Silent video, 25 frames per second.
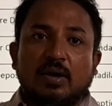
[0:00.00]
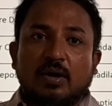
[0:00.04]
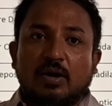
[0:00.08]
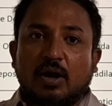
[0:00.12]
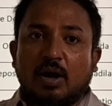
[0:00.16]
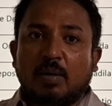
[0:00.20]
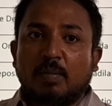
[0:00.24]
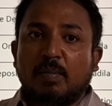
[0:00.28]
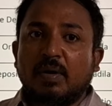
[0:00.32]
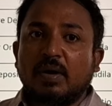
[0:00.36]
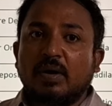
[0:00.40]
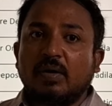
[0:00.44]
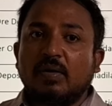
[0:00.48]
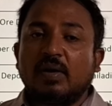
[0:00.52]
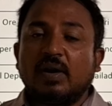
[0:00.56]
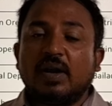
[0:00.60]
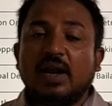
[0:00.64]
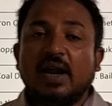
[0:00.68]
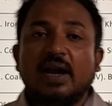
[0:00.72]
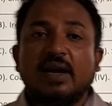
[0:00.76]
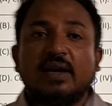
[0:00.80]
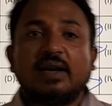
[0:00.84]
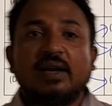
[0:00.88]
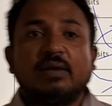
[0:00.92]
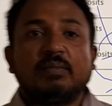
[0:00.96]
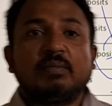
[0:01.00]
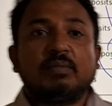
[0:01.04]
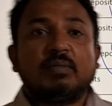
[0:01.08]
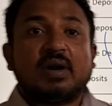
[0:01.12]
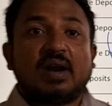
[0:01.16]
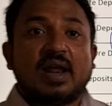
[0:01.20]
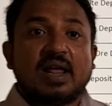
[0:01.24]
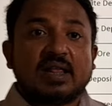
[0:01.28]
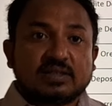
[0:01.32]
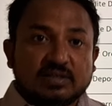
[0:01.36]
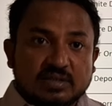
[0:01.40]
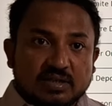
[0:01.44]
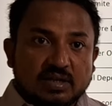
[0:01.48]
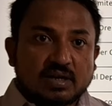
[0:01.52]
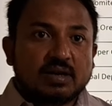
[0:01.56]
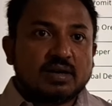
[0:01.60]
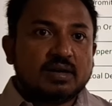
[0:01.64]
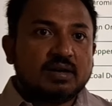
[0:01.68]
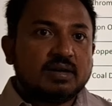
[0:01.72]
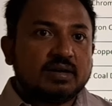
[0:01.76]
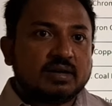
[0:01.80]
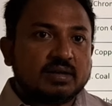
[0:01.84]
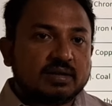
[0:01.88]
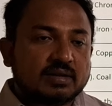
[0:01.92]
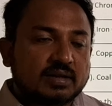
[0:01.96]
Copper you will get in Malans
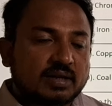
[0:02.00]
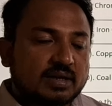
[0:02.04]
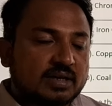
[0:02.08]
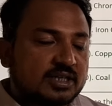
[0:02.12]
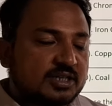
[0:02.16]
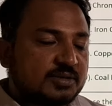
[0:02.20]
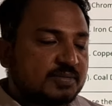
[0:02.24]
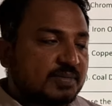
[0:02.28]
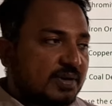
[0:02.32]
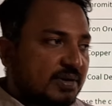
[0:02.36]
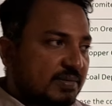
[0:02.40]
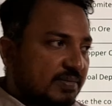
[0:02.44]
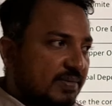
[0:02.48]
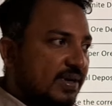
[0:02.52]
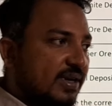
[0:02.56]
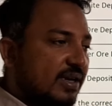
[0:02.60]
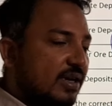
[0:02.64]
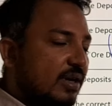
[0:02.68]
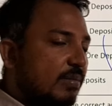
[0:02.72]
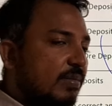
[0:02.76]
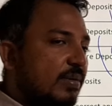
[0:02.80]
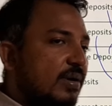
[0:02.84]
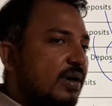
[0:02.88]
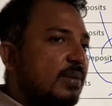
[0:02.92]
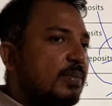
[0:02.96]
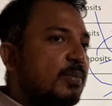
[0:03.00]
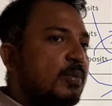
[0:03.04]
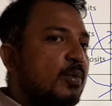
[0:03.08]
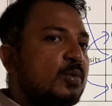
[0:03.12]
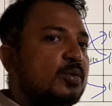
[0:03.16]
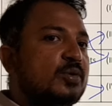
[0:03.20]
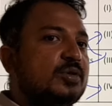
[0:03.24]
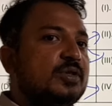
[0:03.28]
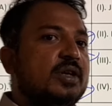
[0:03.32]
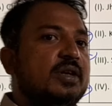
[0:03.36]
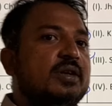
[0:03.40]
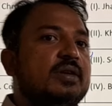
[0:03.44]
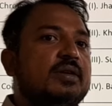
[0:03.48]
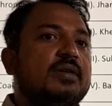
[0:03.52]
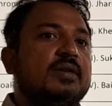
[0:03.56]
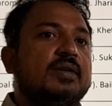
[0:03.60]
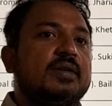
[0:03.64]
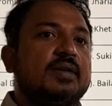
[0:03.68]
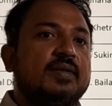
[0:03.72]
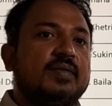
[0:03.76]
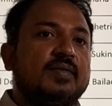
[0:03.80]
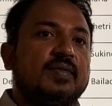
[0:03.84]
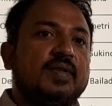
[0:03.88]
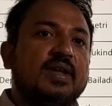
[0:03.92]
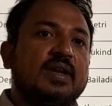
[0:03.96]
Khand, that is porphyry copper deposition.
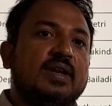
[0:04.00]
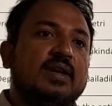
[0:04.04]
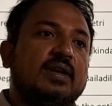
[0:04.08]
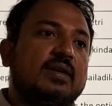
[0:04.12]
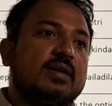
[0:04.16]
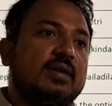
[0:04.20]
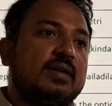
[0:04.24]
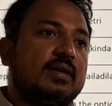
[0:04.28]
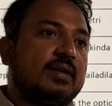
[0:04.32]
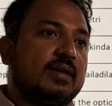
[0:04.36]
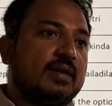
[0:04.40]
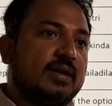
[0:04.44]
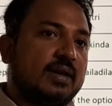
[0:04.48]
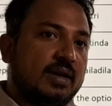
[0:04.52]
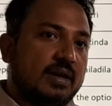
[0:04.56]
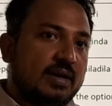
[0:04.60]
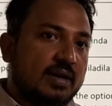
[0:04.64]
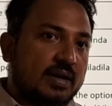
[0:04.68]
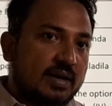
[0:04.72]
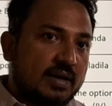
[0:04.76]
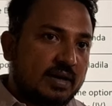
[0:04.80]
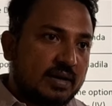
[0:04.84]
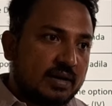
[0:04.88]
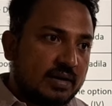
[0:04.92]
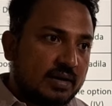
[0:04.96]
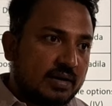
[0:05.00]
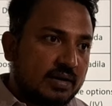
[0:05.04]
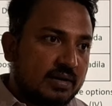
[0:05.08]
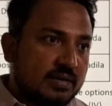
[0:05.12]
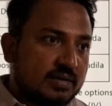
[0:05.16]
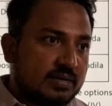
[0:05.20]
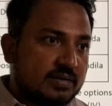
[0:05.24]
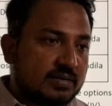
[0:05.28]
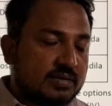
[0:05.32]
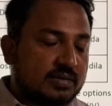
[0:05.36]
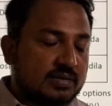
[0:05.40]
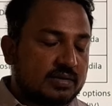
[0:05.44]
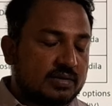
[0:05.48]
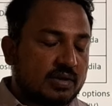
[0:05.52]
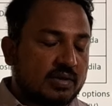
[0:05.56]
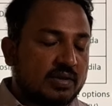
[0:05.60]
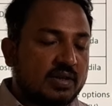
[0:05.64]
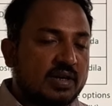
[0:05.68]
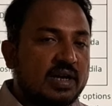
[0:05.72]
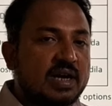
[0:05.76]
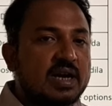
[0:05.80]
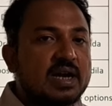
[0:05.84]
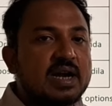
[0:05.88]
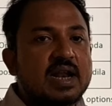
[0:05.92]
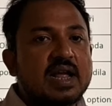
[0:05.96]
Then you will in southern
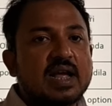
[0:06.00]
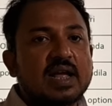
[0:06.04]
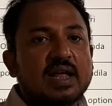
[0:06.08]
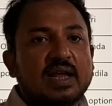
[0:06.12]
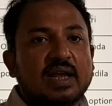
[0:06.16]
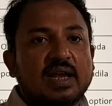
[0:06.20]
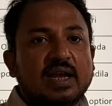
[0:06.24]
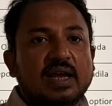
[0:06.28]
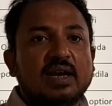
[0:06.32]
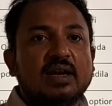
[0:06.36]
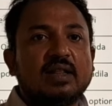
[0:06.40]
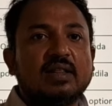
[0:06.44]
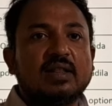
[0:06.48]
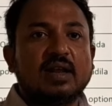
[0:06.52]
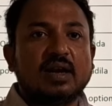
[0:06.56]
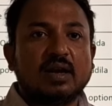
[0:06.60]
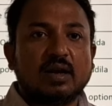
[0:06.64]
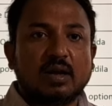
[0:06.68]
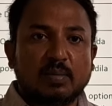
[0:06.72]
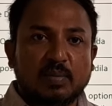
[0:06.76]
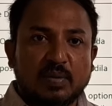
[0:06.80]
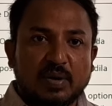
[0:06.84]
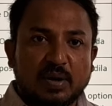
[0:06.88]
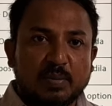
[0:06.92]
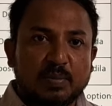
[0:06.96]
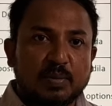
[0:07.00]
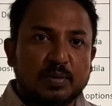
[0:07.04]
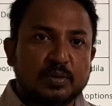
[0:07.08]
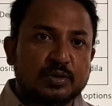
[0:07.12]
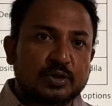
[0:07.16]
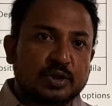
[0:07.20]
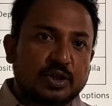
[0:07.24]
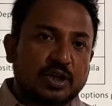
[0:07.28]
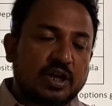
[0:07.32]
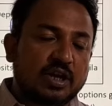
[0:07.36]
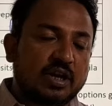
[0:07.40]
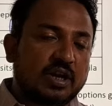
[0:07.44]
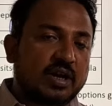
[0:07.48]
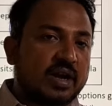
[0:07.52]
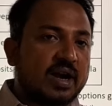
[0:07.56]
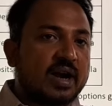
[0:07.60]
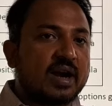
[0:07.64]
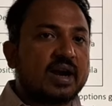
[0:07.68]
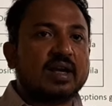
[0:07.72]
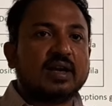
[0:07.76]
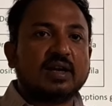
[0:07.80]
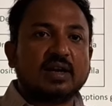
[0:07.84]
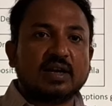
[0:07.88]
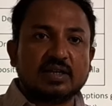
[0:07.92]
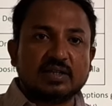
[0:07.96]
India, Ingladhal copper deposition in
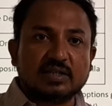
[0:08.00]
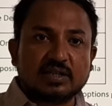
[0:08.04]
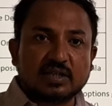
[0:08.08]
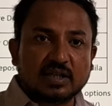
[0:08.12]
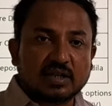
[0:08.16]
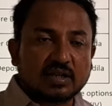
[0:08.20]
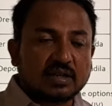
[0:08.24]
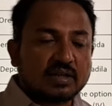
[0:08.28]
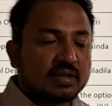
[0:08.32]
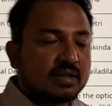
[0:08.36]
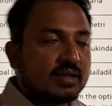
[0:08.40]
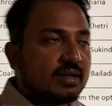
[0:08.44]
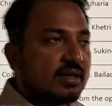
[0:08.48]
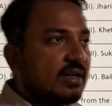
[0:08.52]
Karnataka region.